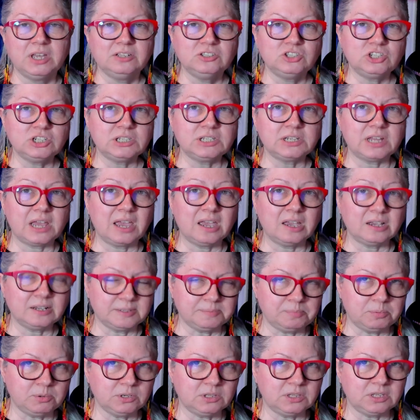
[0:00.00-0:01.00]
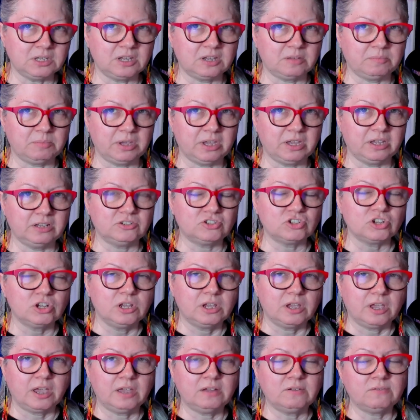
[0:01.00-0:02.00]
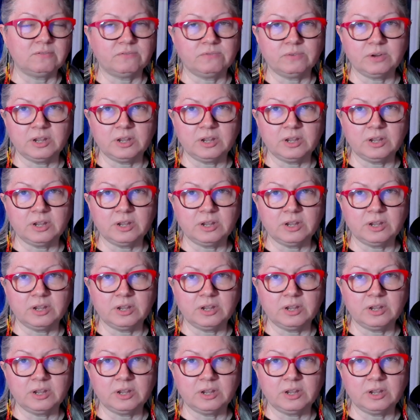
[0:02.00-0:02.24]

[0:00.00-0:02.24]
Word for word: just export the image and